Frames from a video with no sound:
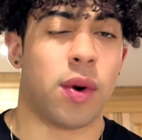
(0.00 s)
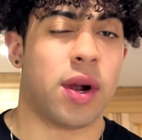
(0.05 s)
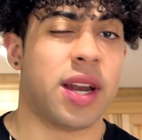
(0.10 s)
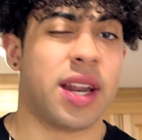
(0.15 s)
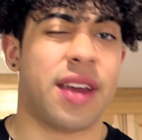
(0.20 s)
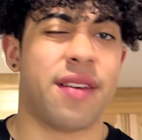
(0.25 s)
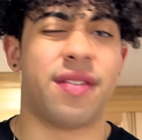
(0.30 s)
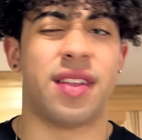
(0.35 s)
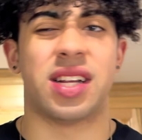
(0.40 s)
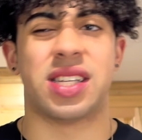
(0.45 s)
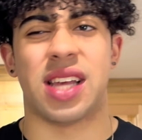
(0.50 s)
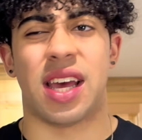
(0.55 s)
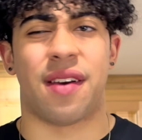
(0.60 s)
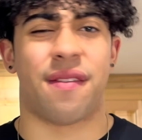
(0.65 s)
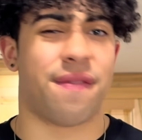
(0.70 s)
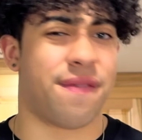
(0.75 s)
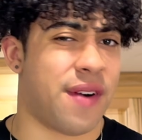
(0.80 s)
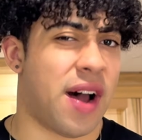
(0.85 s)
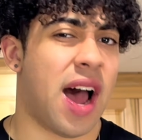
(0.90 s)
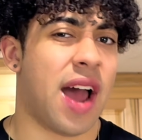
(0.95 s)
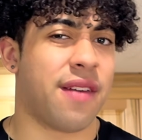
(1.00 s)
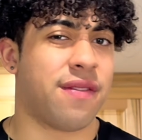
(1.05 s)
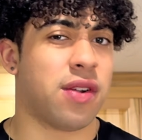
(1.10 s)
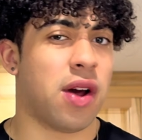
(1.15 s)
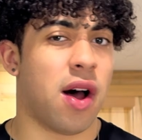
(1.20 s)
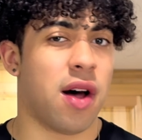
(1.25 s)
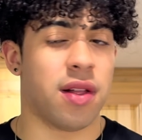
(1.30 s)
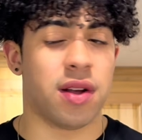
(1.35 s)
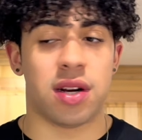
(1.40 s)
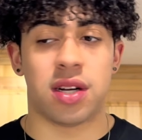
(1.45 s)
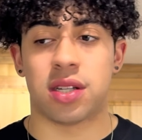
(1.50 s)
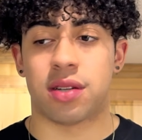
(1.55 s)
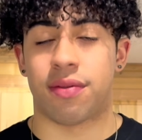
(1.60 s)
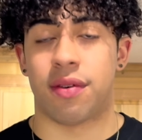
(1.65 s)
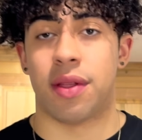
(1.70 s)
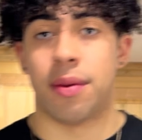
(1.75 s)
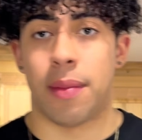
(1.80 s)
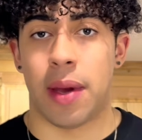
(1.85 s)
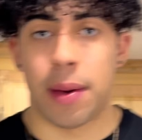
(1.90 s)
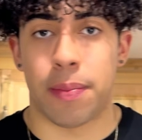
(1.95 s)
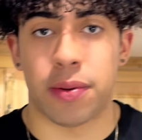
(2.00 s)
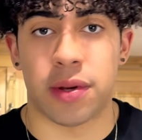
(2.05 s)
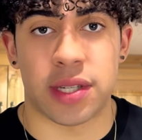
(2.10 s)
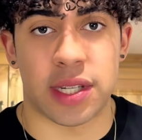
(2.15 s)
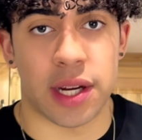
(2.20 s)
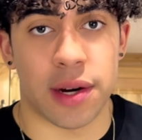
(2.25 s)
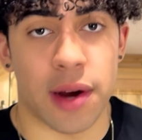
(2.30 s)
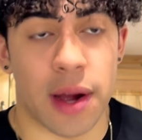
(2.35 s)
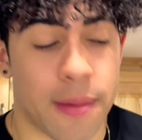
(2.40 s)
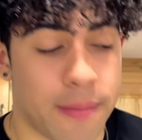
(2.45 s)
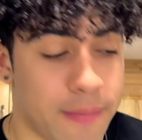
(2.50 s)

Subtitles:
gonna give this like $5 for the maple syrup.